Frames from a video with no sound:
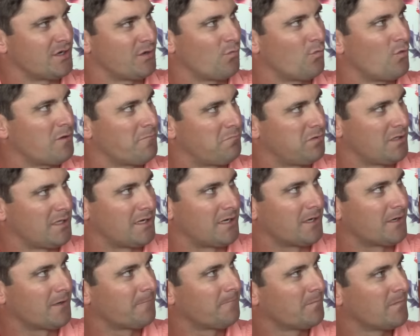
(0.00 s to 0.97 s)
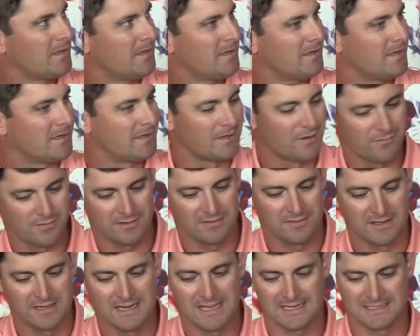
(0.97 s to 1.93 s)
in one player. You know that
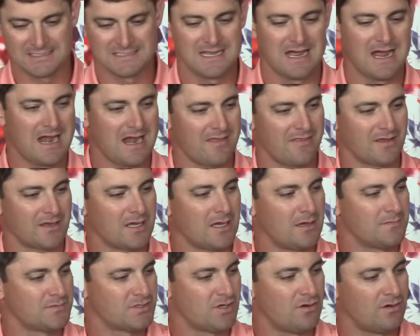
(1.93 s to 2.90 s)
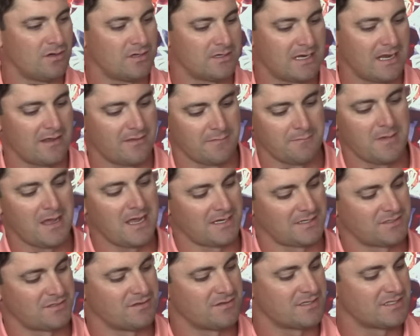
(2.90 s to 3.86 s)
the next guy that comes on now that
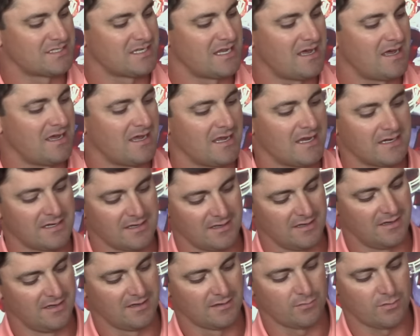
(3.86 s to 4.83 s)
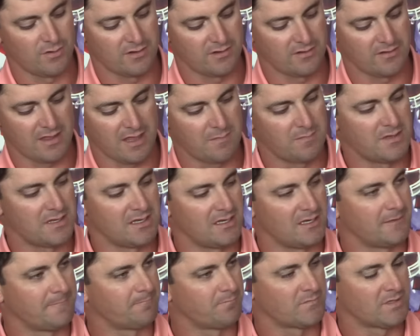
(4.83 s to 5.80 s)
Mike's to the side, whether that
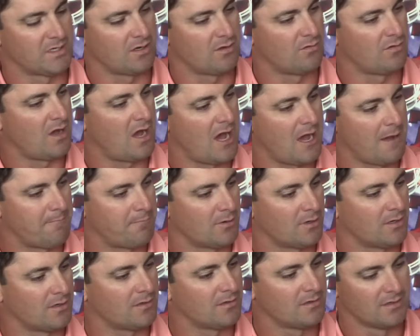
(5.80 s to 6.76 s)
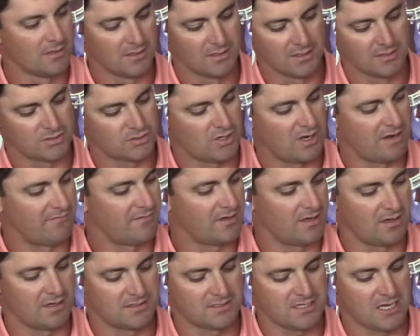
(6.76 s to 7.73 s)
be you know Hopper,
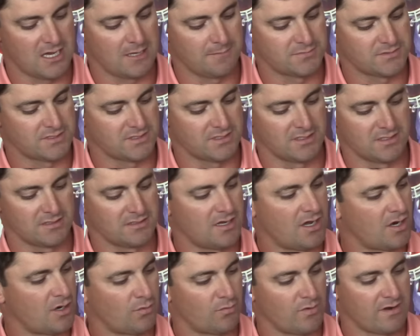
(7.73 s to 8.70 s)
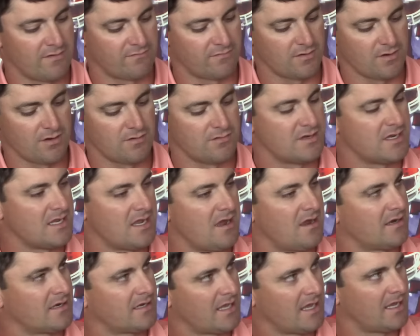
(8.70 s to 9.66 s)
Trevion Thompson, Hunter Renfrow,
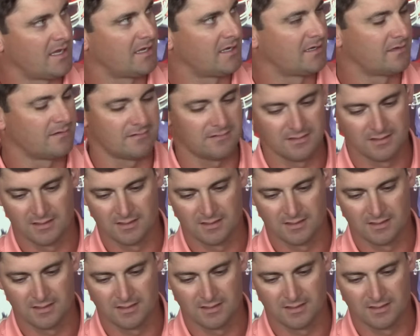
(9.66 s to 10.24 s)
Deon Cain,